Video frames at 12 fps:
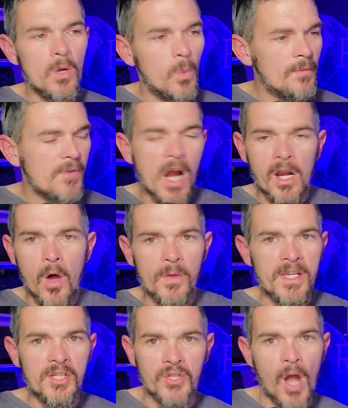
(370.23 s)
we've got all
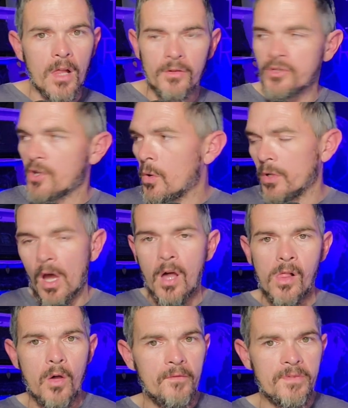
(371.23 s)
these dollars going
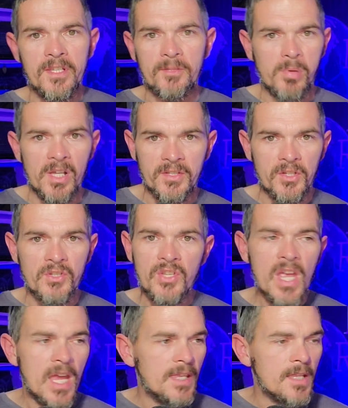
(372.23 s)
all over these places,
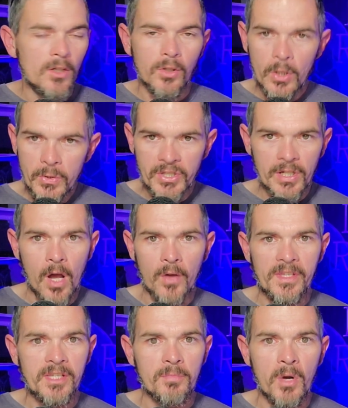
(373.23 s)
and they're losing all
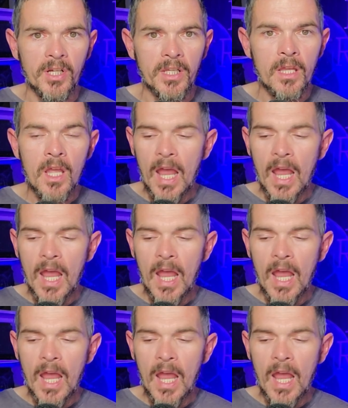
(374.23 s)
this money,